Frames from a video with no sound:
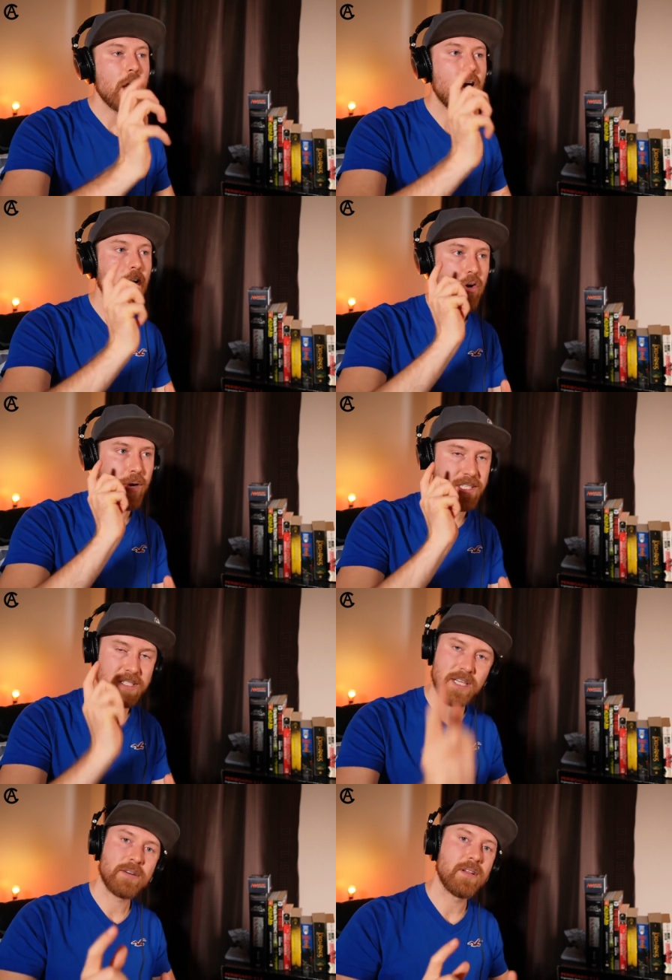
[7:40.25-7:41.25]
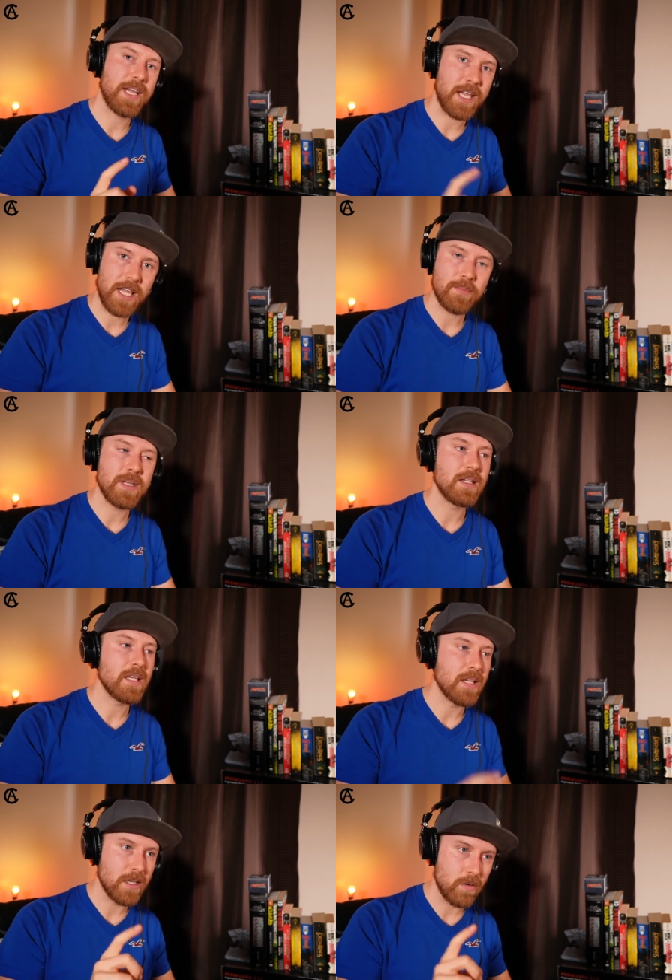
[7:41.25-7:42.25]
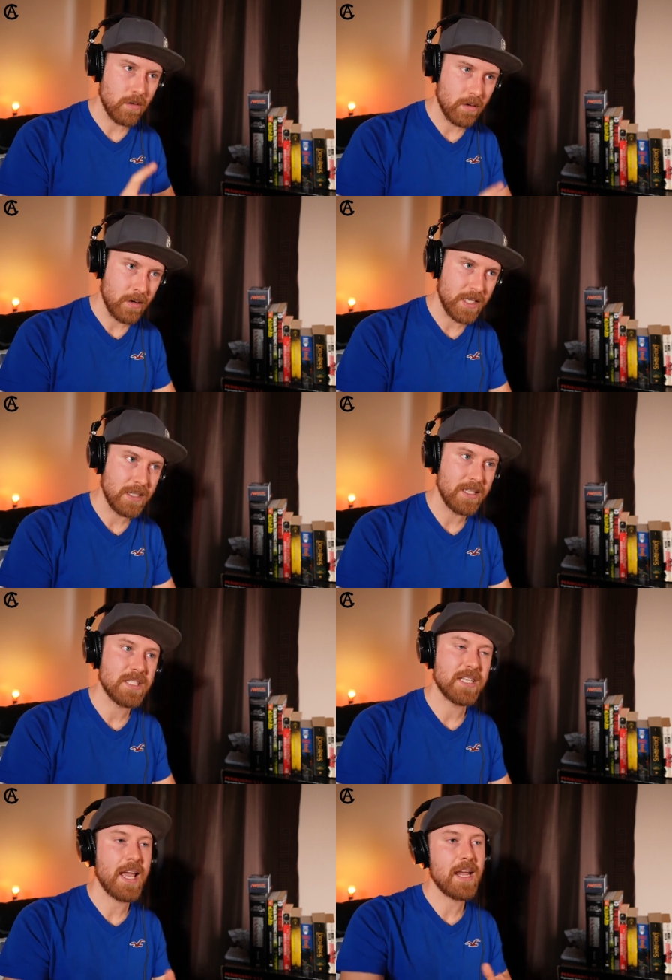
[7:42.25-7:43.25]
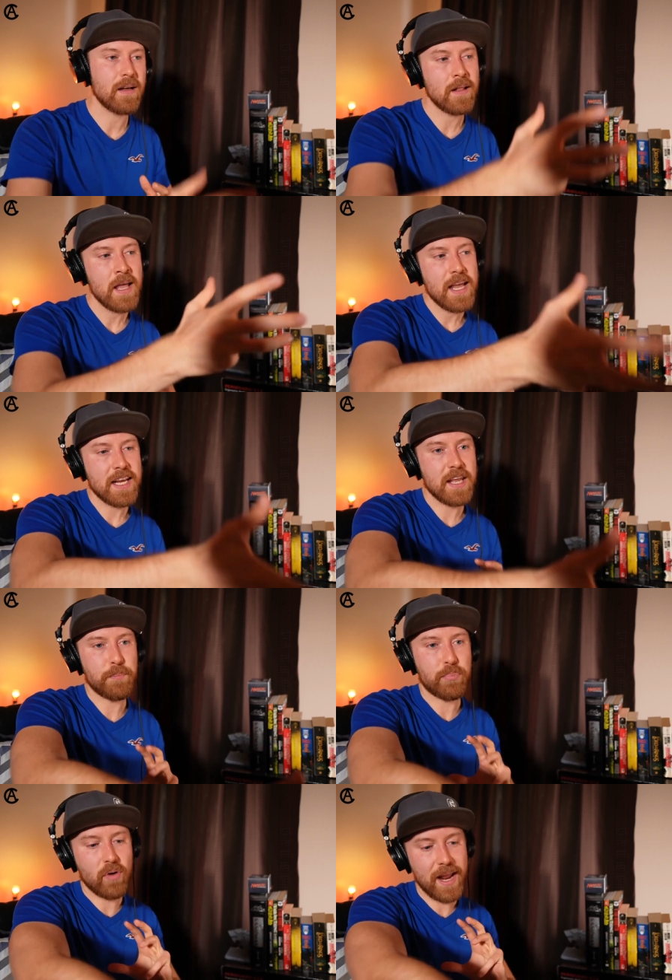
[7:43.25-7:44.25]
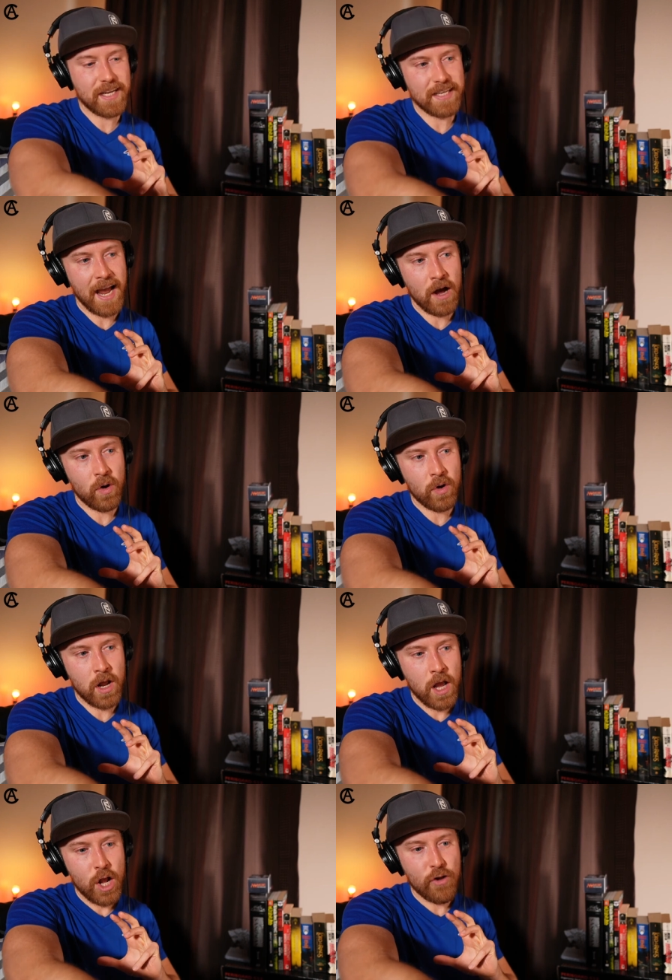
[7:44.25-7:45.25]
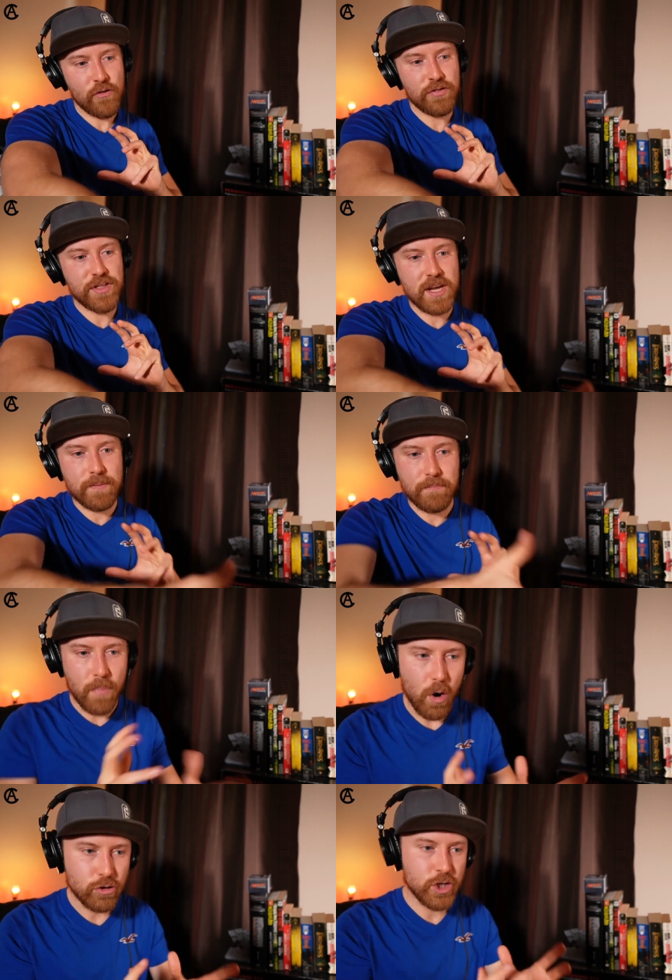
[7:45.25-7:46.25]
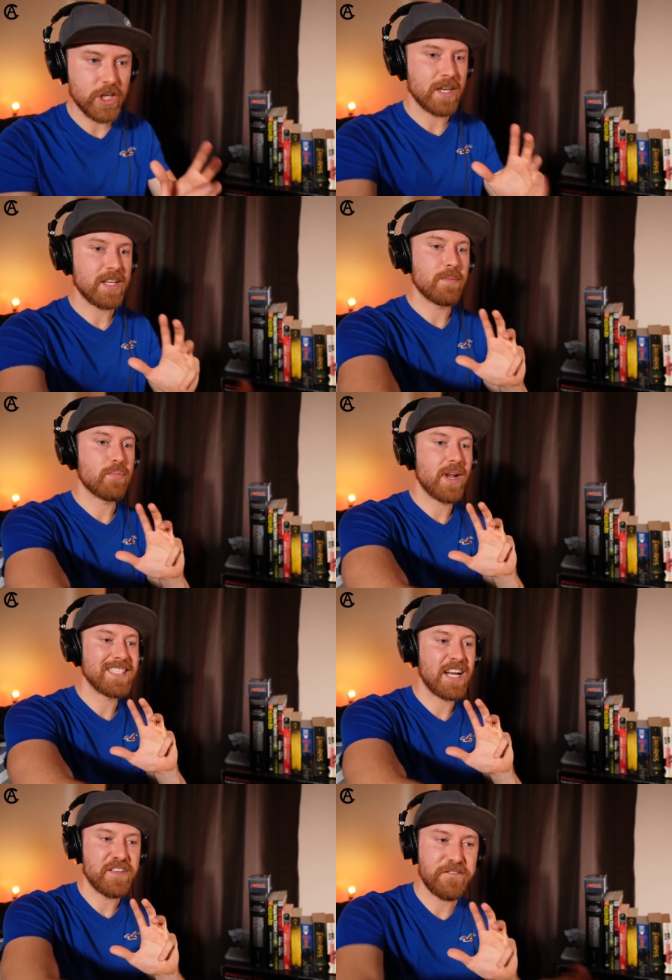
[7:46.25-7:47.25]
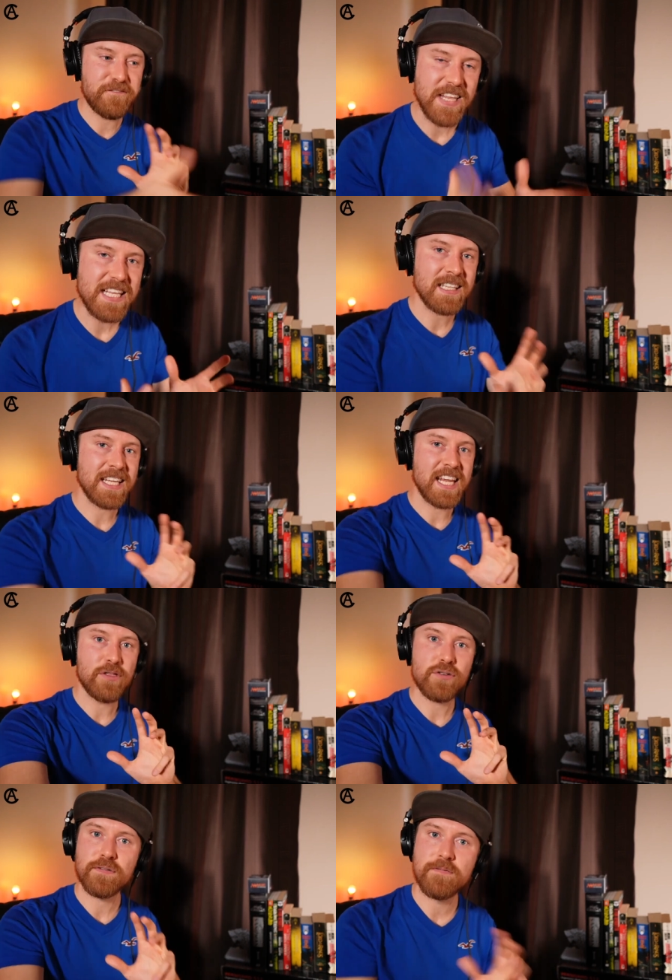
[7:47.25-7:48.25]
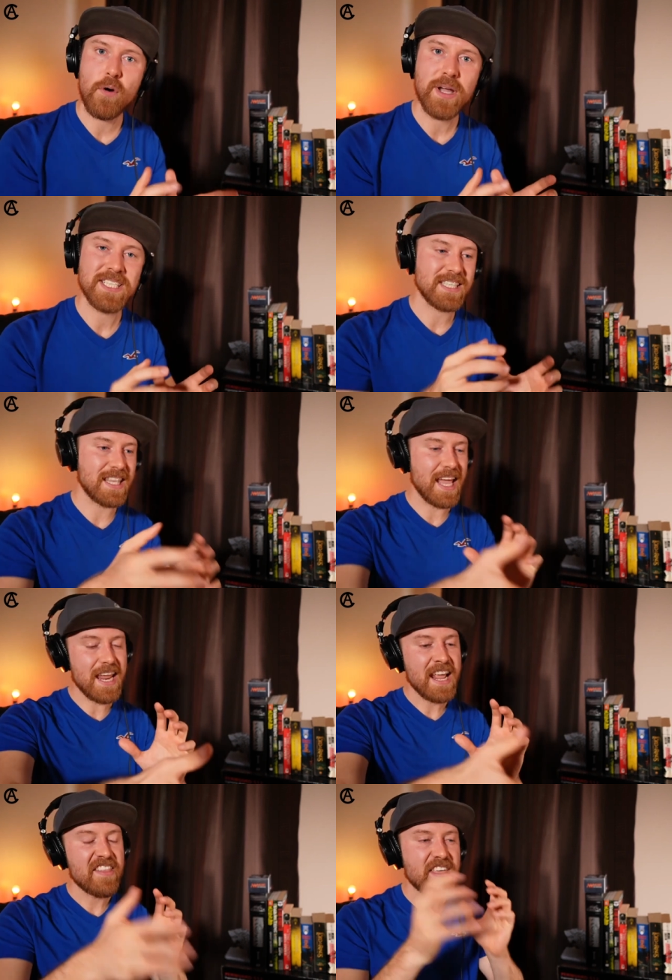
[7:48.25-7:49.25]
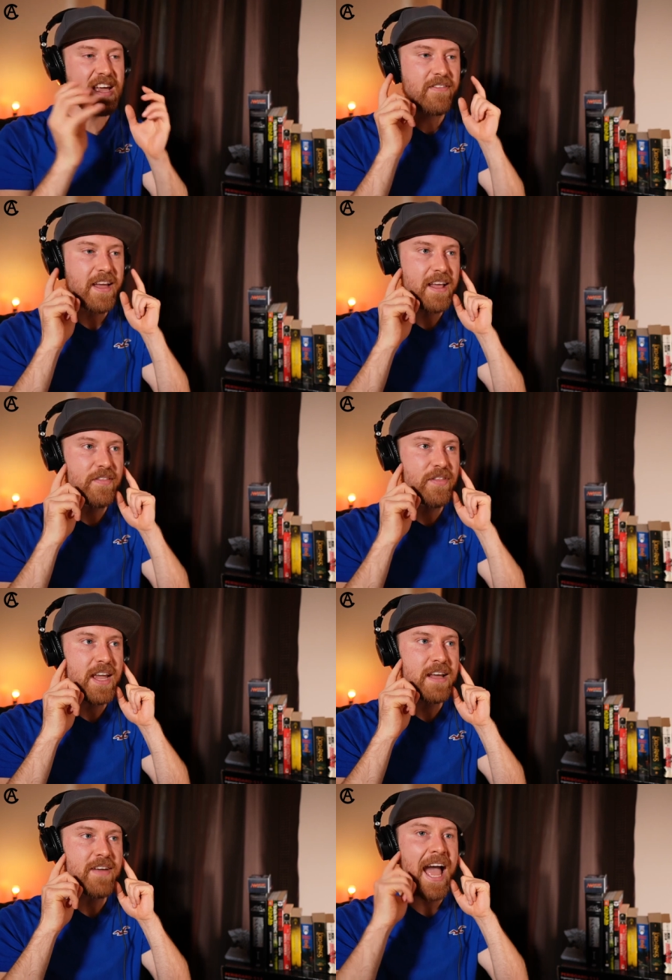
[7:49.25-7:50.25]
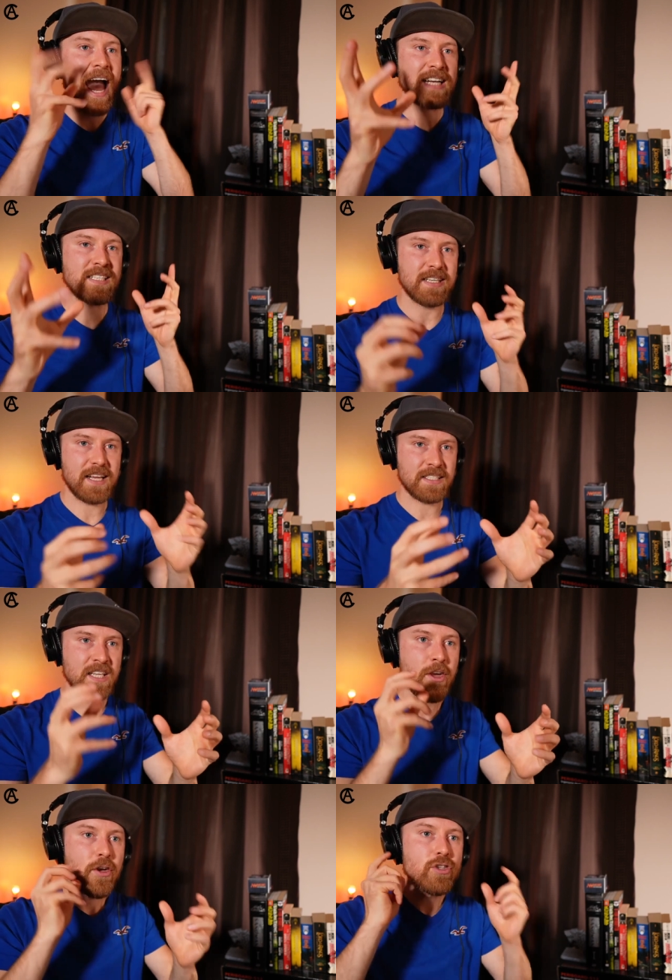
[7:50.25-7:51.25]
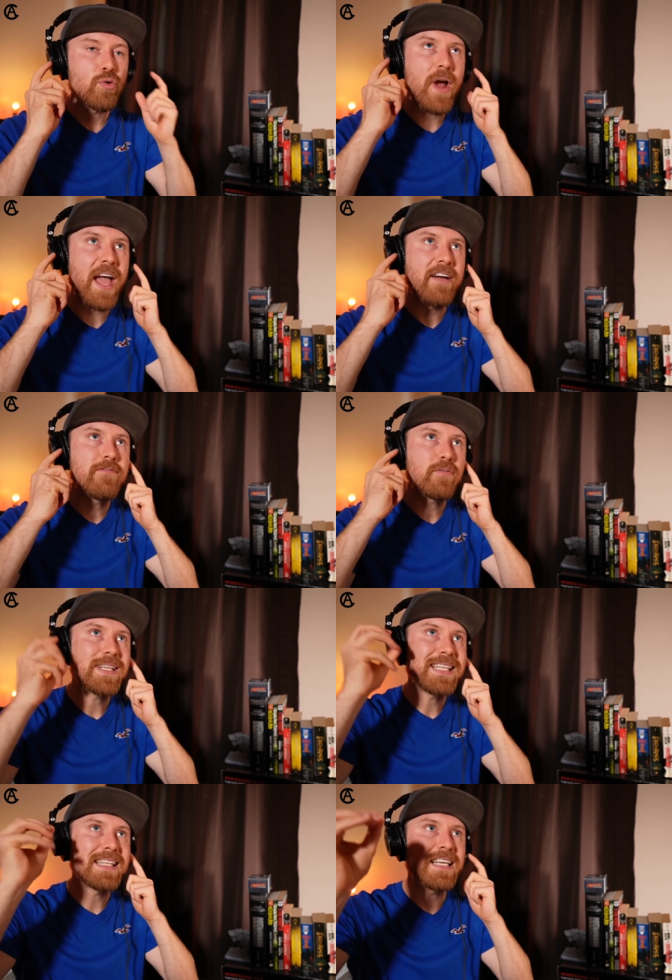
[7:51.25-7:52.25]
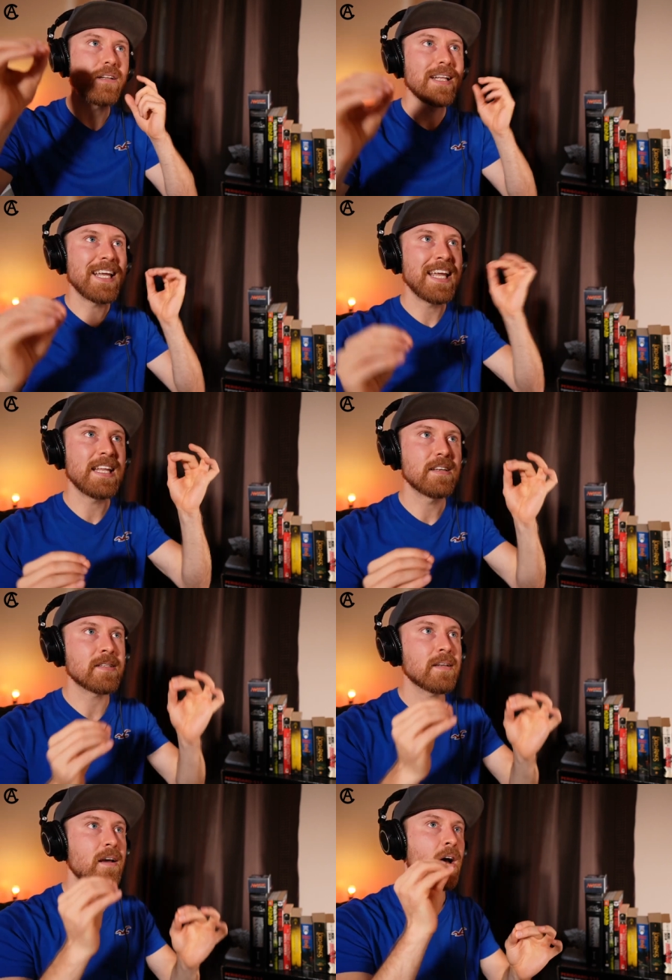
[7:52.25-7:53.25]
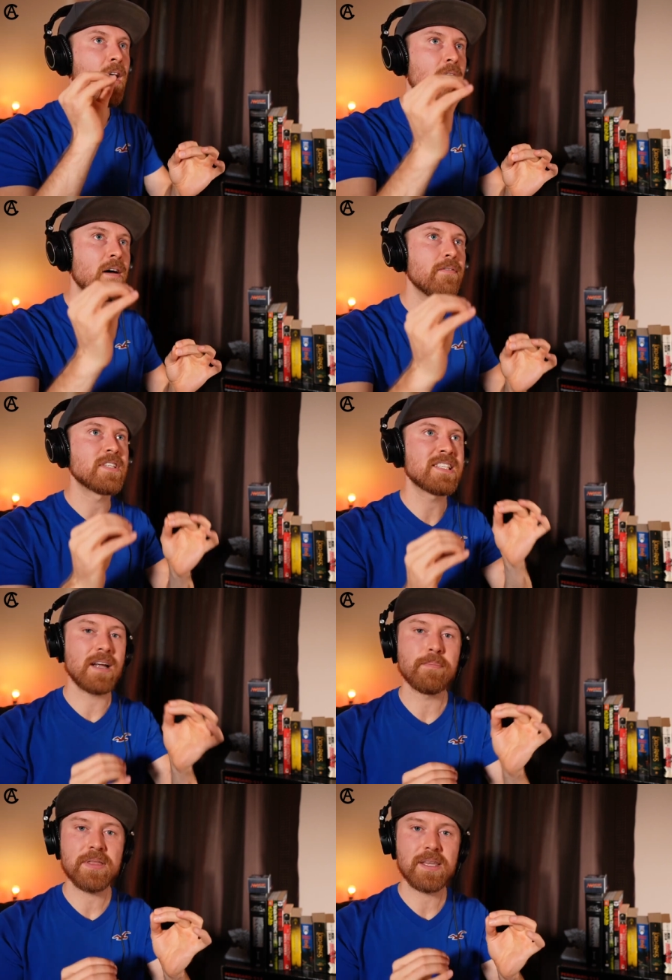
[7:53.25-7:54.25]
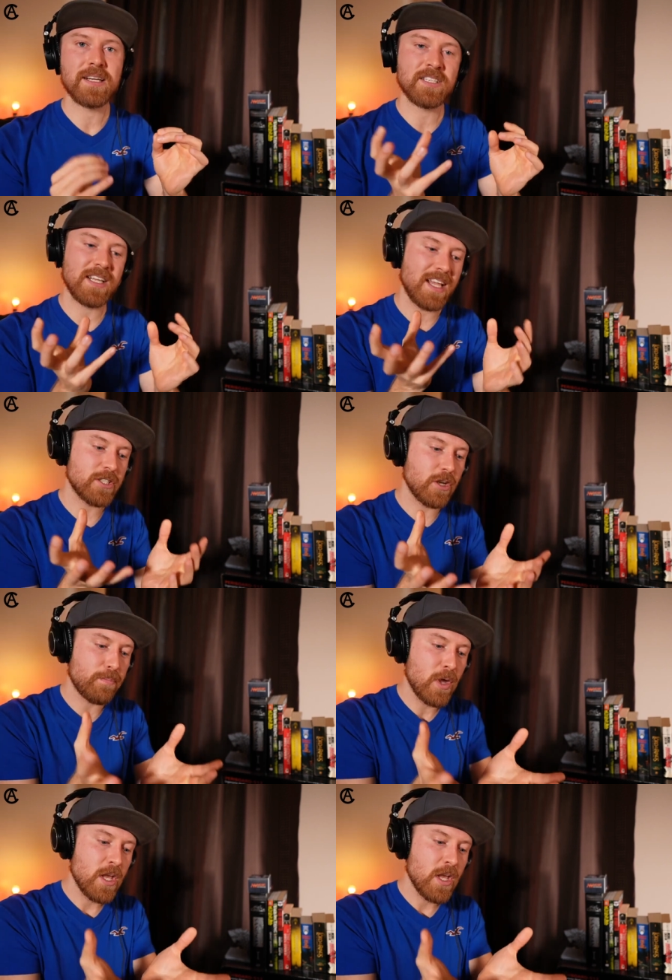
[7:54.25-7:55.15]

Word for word: a great singer like Amy Lee or Lizzie Hale can break down the emotion, can break down the feeling in their voice. They they have they have access to every little hint of something to to